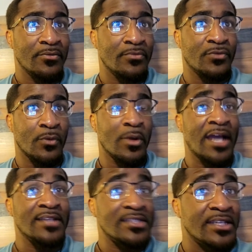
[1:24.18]
from what
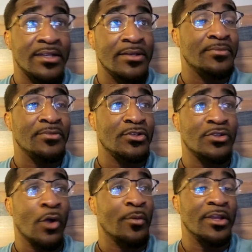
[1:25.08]
I've seen,
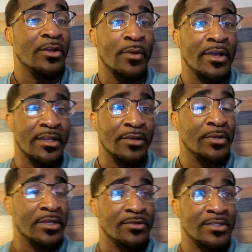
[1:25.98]
Colby didn't win.
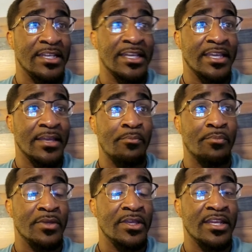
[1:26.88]
He
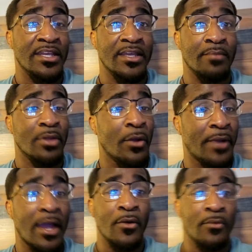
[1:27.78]
didn't get
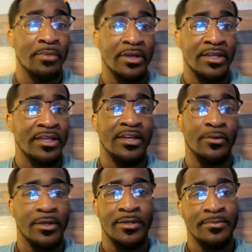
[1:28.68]
blown out, but he
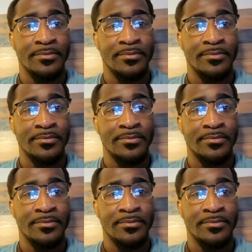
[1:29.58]
didn't win.